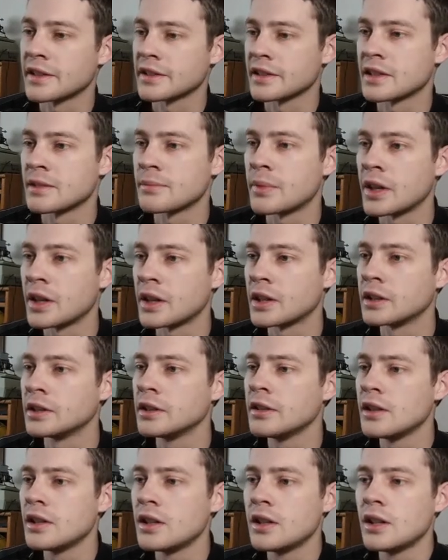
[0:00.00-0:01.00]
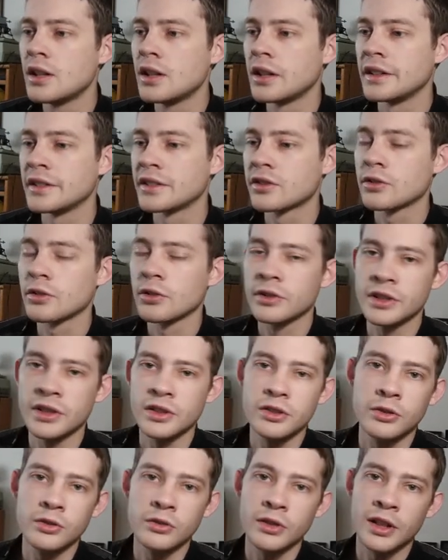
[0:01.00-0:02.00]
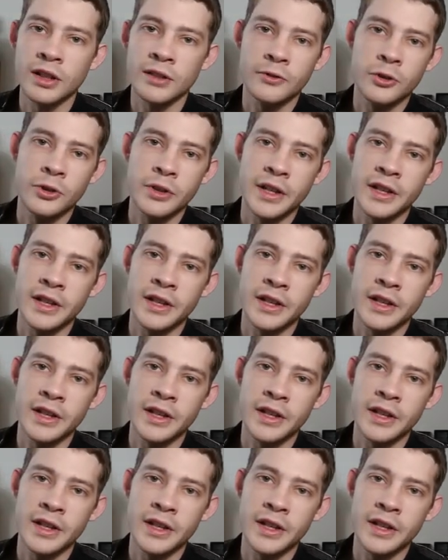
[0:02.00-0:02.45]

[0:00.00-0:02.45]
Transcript: a spare. It's thrown into a lot of